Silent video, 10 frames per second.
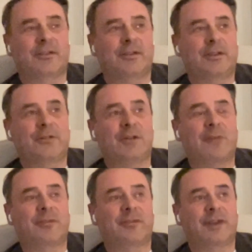it's a really astute
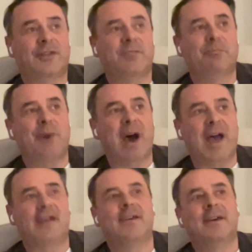observation.
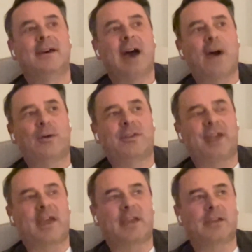But I would
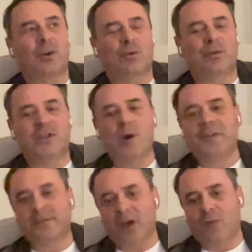say, the
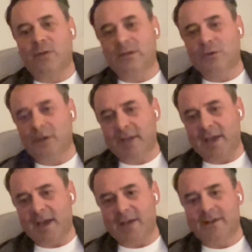US is already
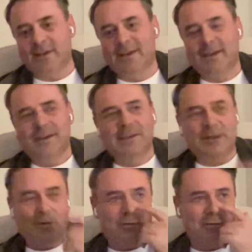looking at,
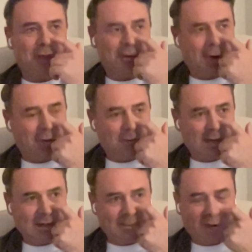there's
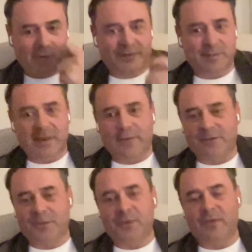already
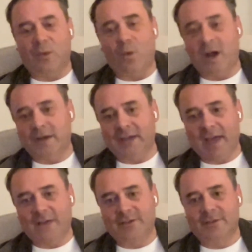policymakers out there that want to
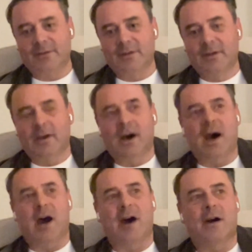tax,
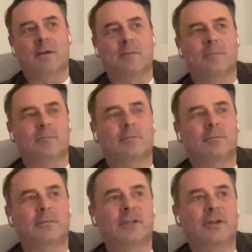um,
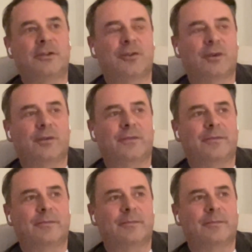sort of